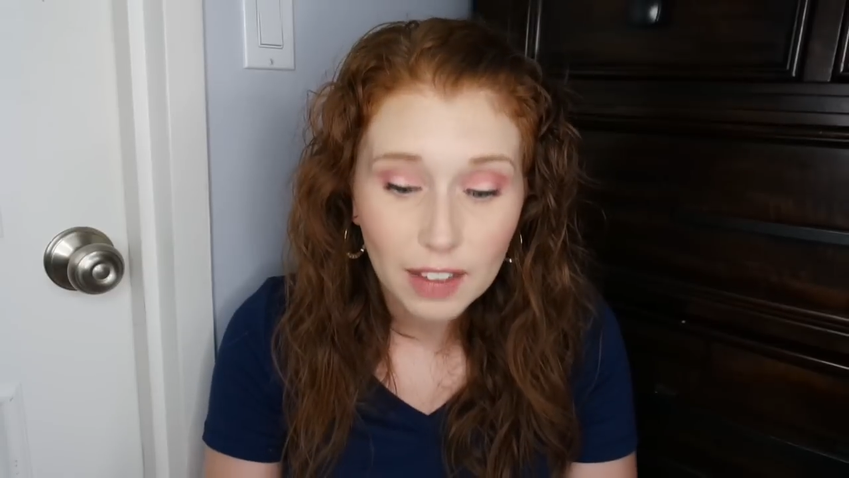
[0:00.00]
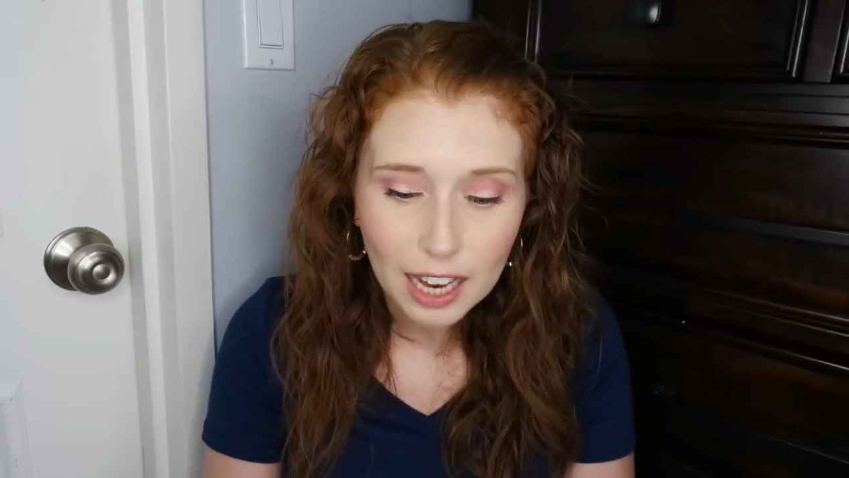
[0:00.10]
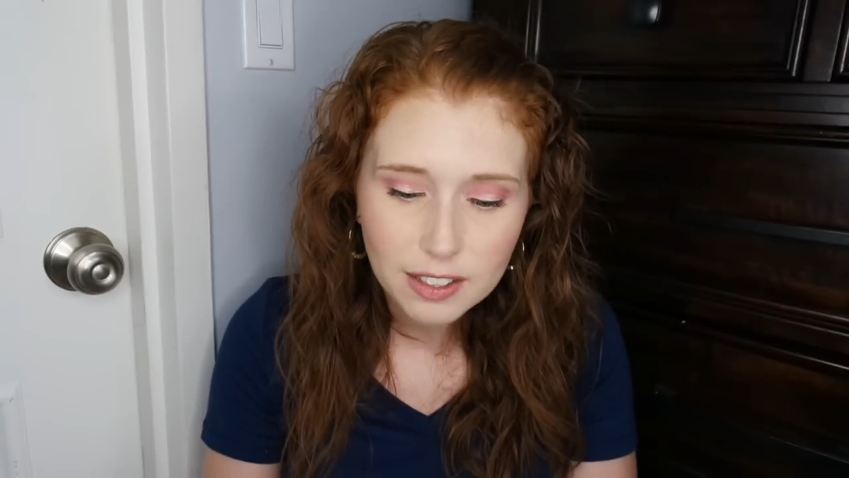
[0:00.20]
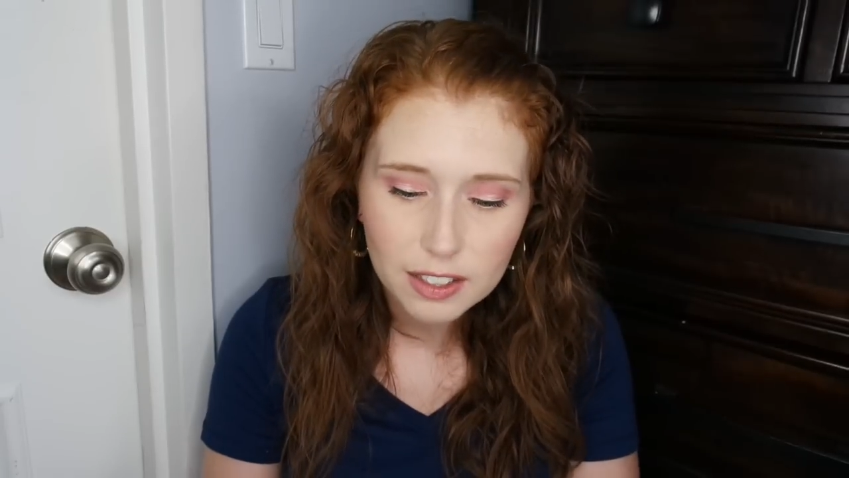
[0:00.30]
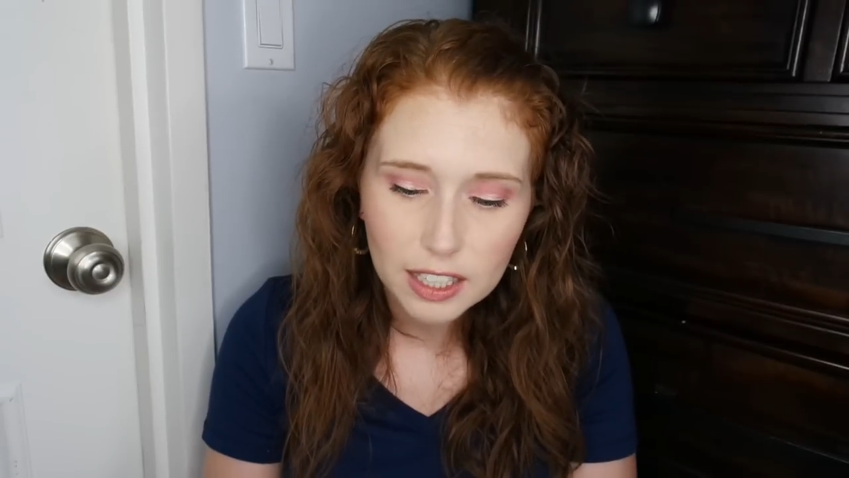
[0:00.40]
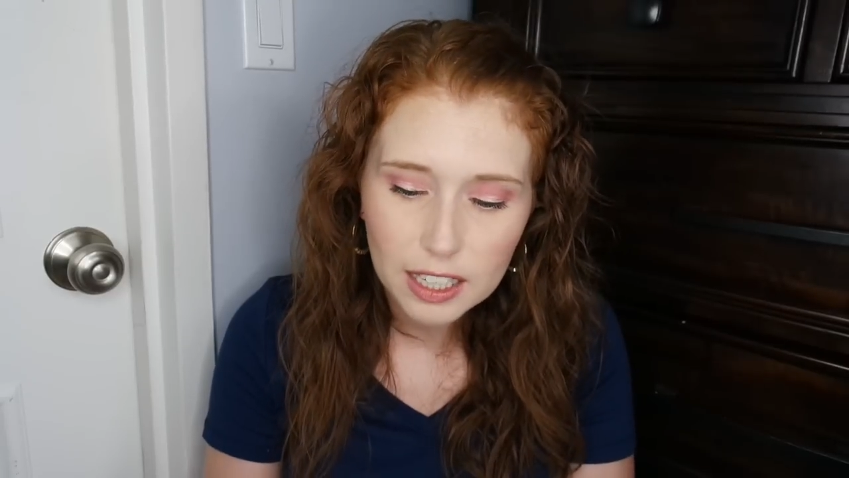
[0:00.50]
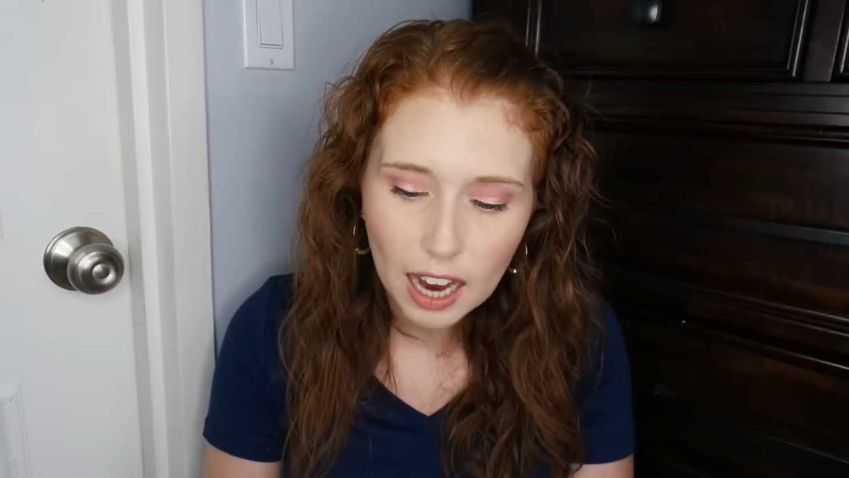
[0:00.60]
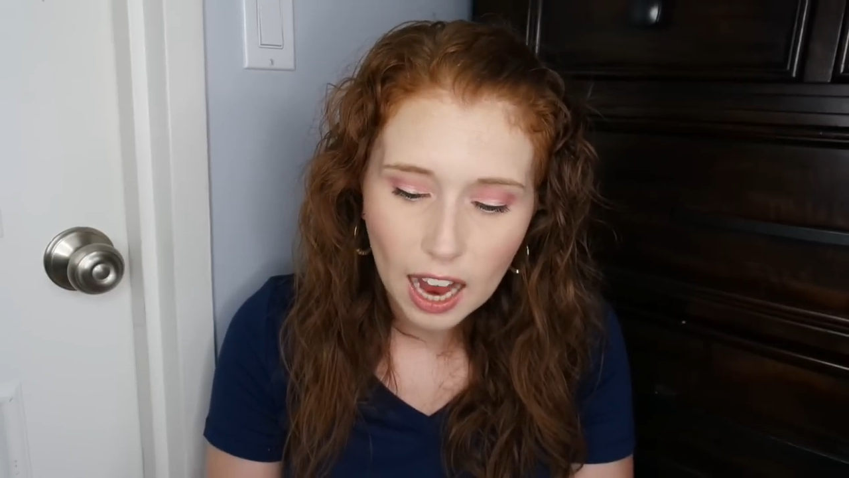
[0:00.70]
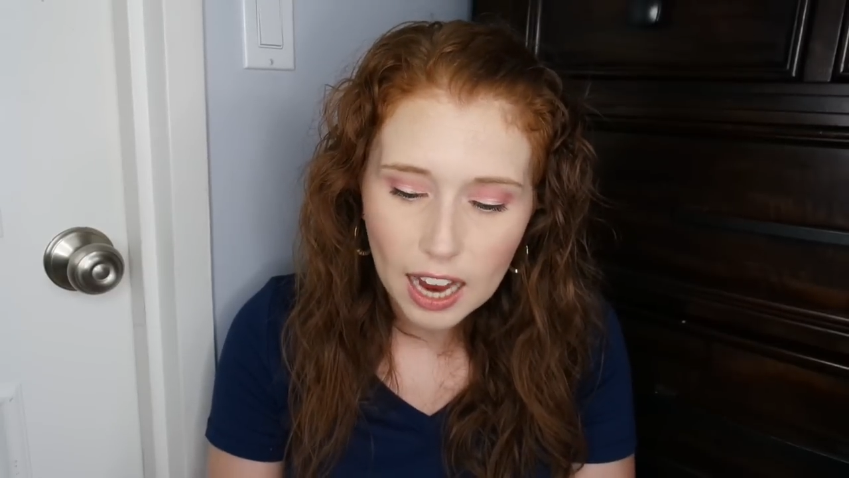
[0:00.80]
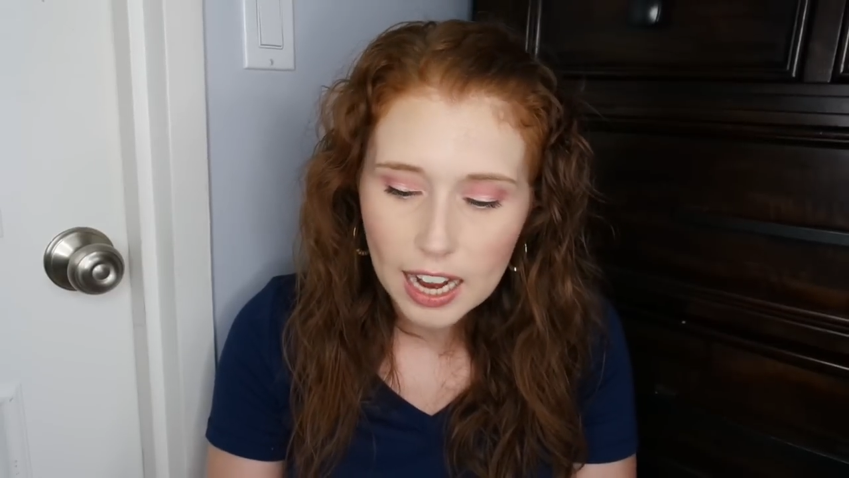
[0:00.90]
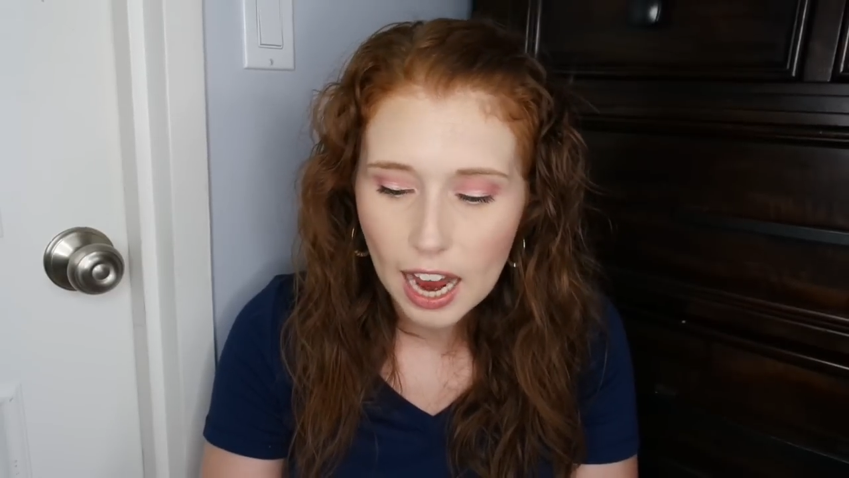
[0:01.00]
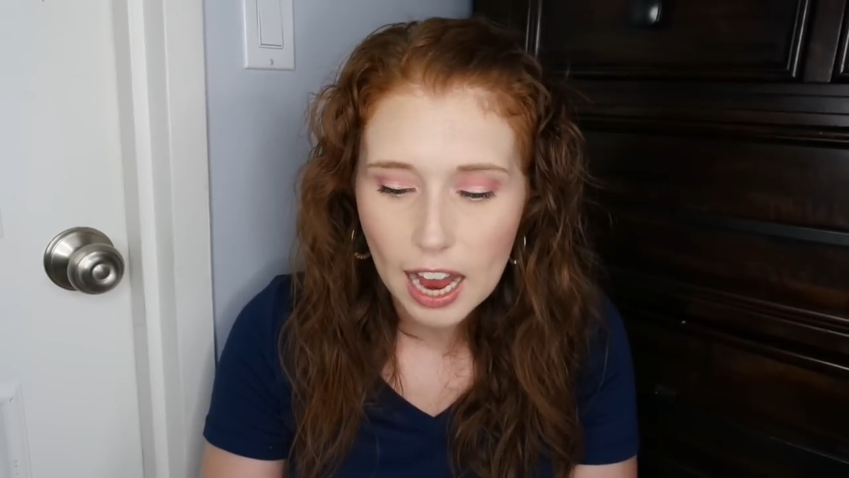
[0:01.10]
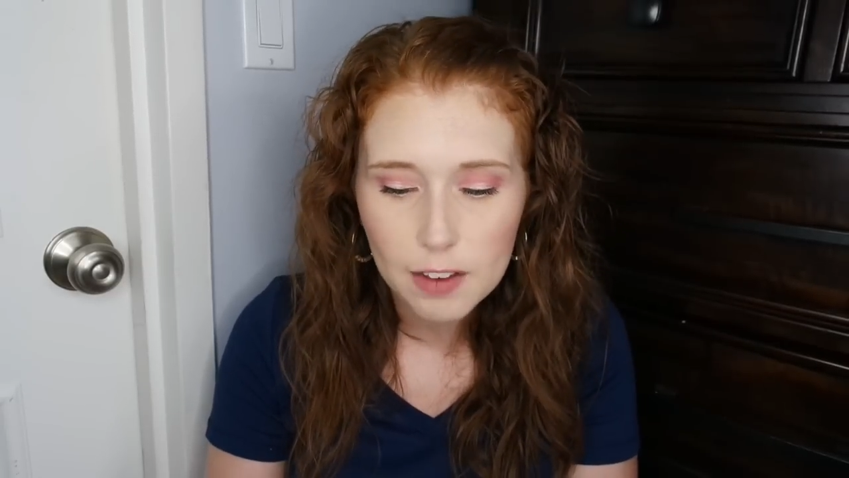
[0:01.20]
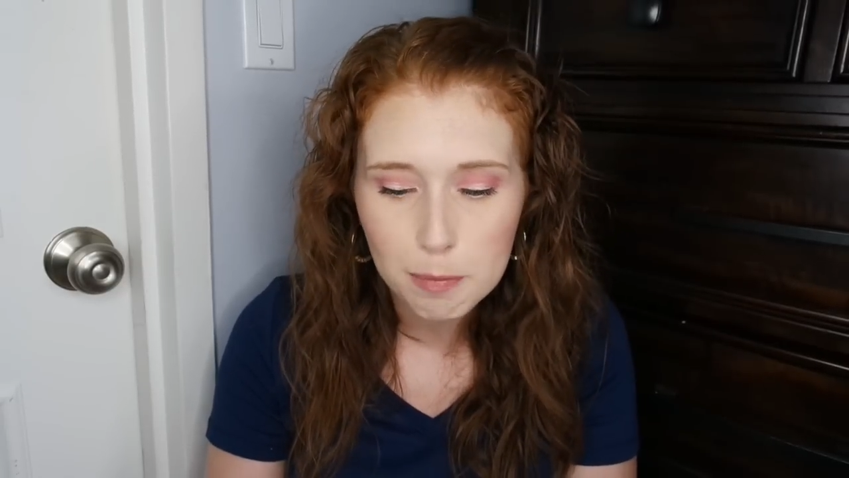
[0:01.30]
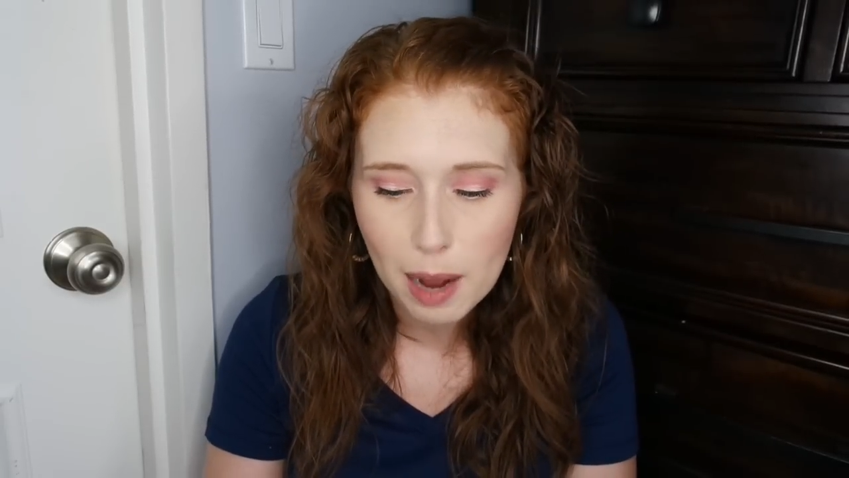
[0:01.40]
lastly, I have